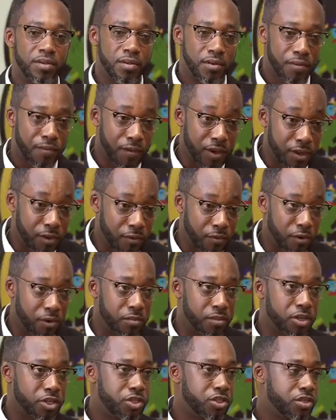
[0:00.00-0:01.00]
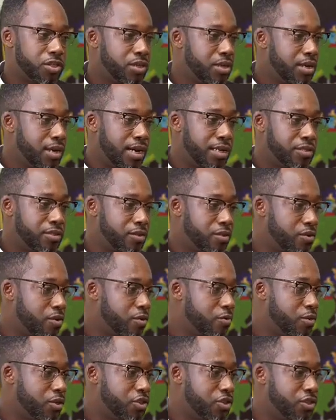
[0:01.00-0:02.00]
Thank you very much. I'll take your
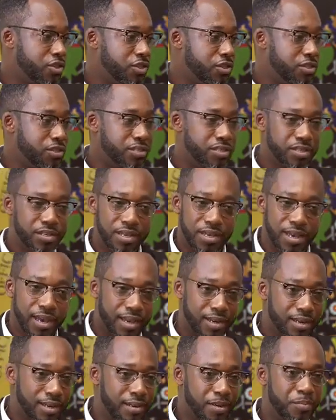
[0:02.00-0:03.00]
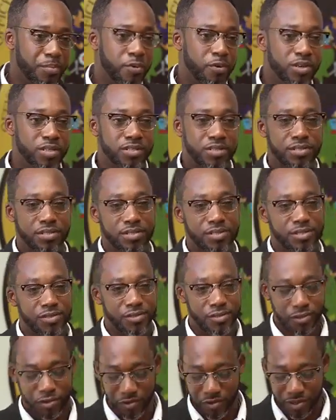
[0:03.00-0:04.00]
questions at any point
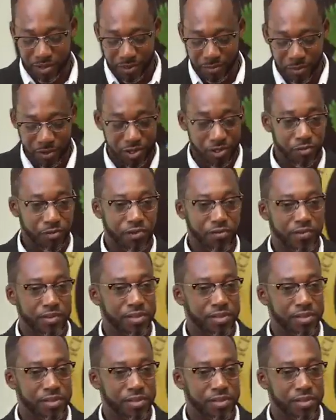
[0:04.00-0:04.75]
during the press briefing.